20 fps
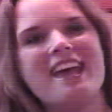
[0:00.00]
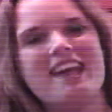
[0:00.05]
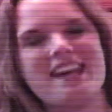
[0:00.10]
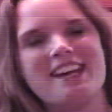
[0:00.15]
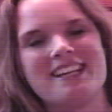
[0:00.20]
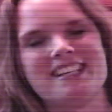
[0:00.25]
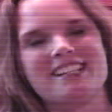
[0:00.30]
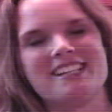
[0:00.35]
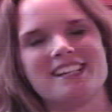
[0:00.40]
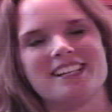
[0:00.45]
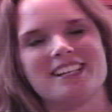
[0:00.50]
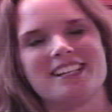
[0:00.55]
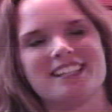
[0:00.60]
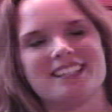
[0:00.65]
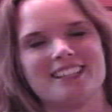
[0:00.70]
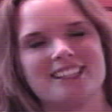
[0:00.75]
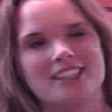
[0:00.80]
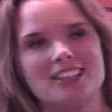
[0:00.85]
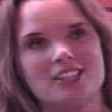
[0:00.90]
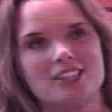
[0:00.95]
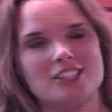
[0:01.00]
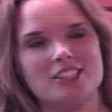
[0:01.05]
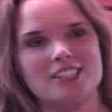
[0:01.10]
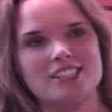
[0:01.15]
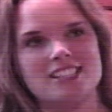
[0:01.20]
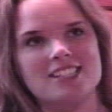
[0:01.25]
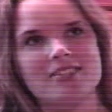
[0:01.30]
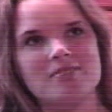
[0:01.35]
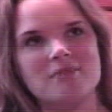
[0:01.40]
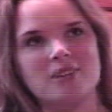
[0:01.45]
and thank
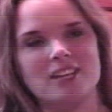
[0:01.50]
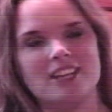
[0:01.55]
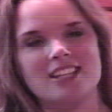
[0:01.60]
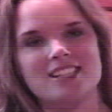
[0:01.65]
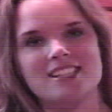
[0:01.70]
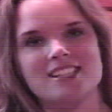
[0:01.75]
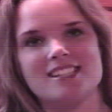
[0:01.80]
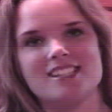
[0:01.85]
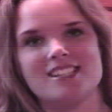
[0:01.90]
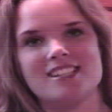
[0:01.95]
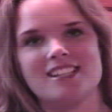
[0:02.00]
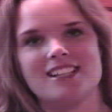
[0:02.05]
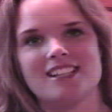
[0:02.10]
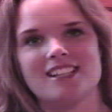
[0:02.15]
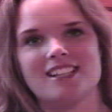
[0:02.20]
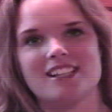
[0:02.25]
goodness, because